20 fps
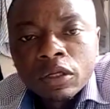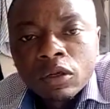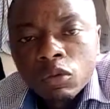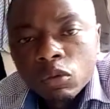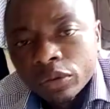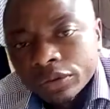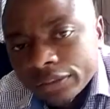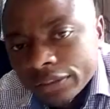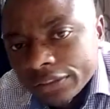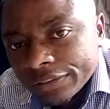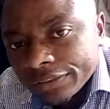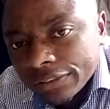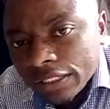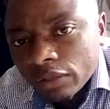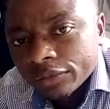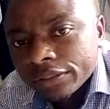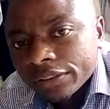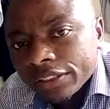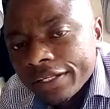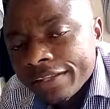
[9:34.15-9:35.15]
which
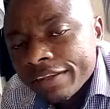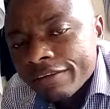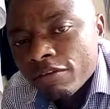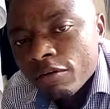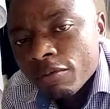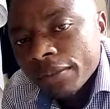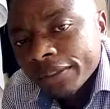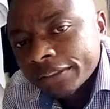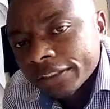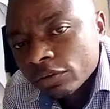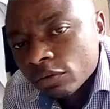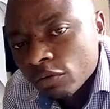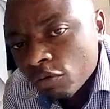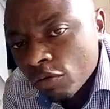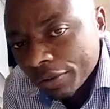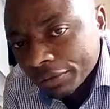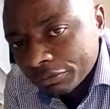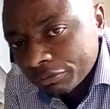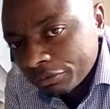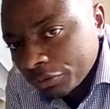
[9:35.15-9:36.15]
result in the formation of
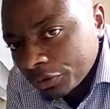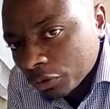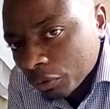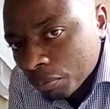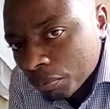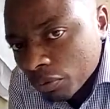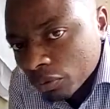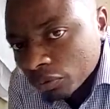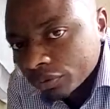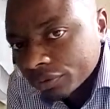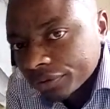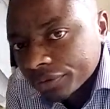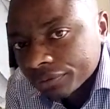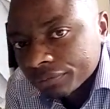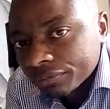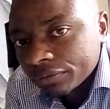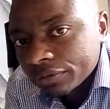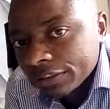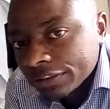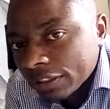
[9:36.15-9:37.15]
artificial pores,
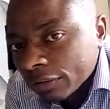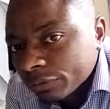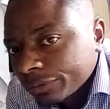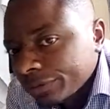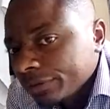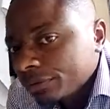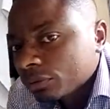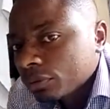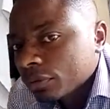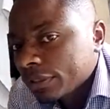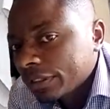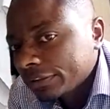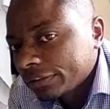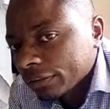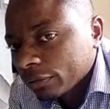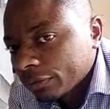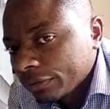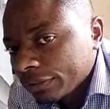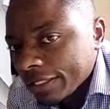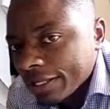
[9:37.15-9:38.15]
resulting to the
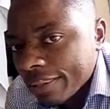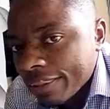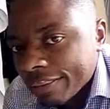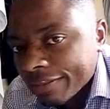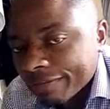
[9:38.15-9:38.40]
cell death.